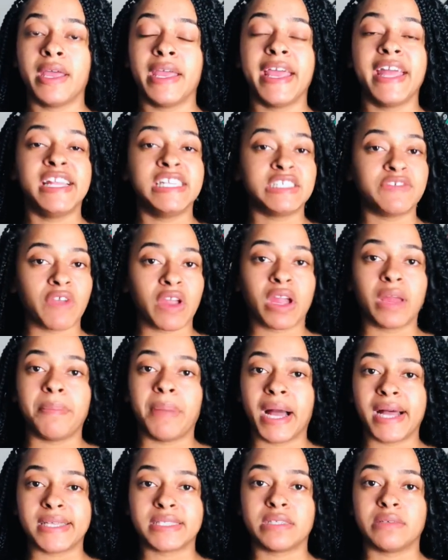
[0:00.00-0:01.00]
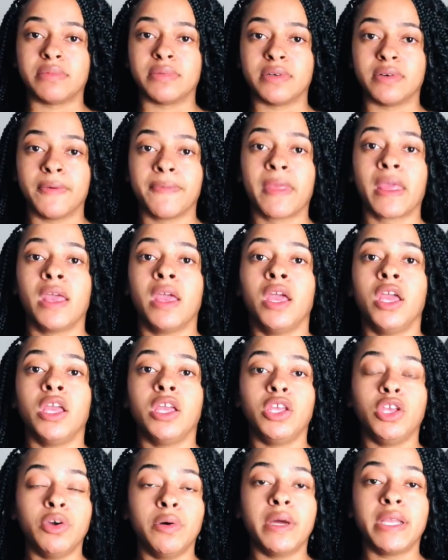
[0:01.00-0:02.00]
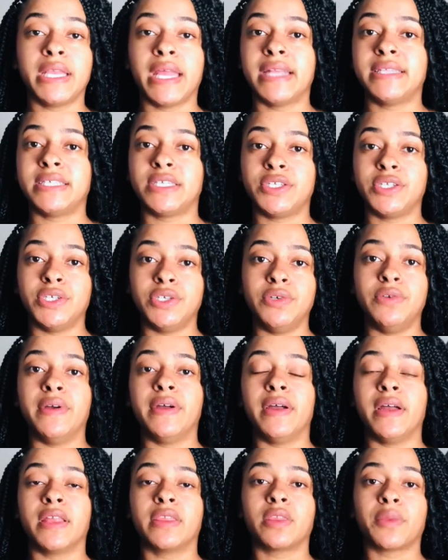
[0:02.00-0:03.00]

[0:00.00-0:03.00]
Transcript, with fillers: It is very possible. You would need to do